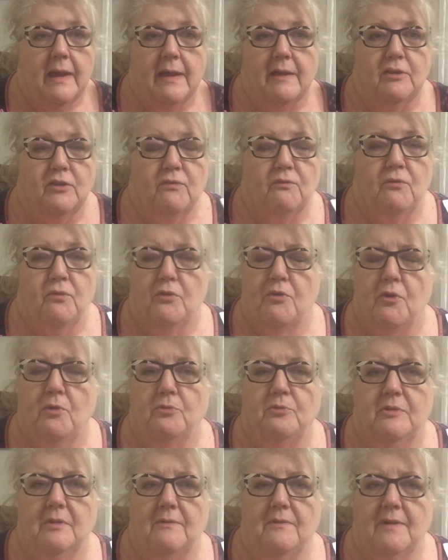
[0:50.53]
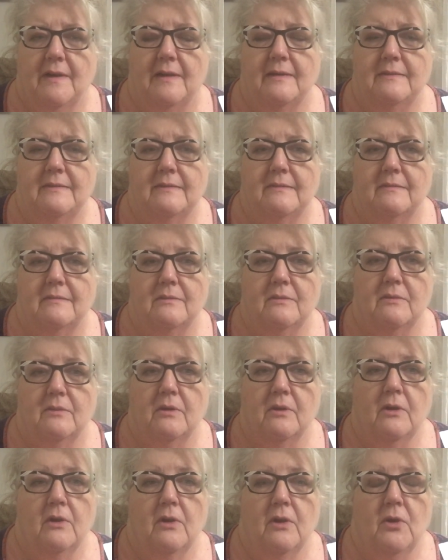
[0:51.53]
It's for those of us
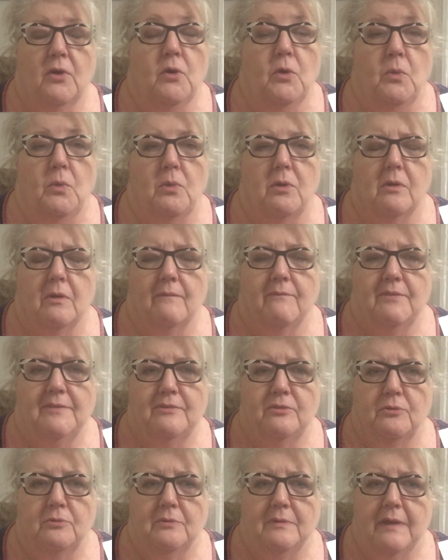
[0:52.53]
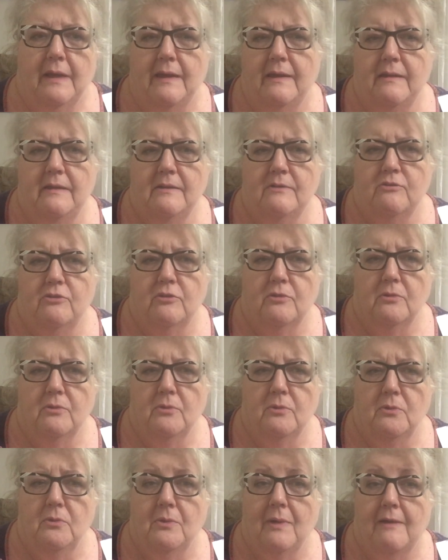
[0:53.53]
who are of a certain age,
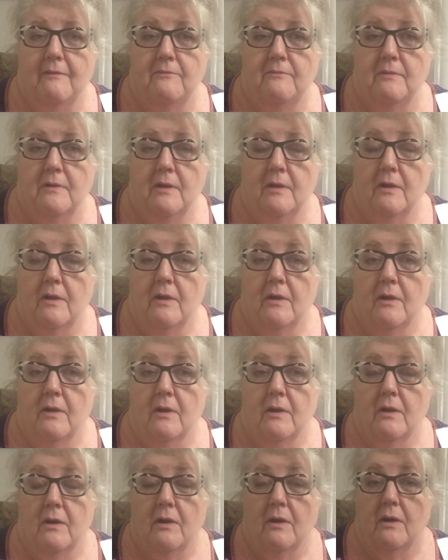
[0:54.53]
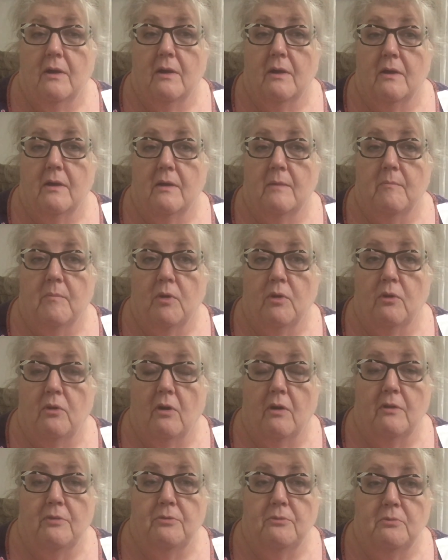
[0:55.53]
who have
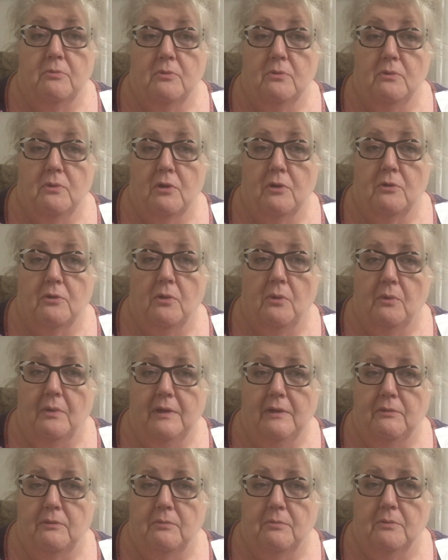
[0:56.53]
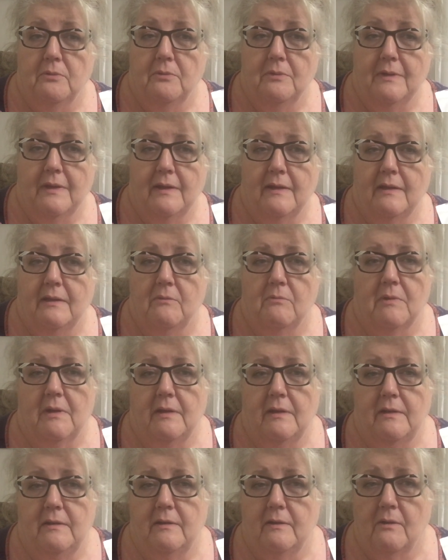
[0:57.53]
gone through or going through, getting
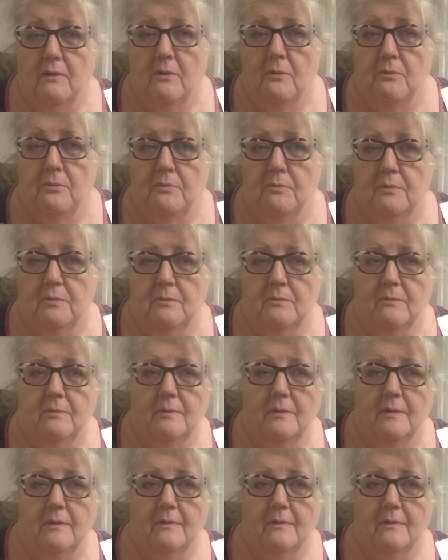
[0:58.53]
ready to go through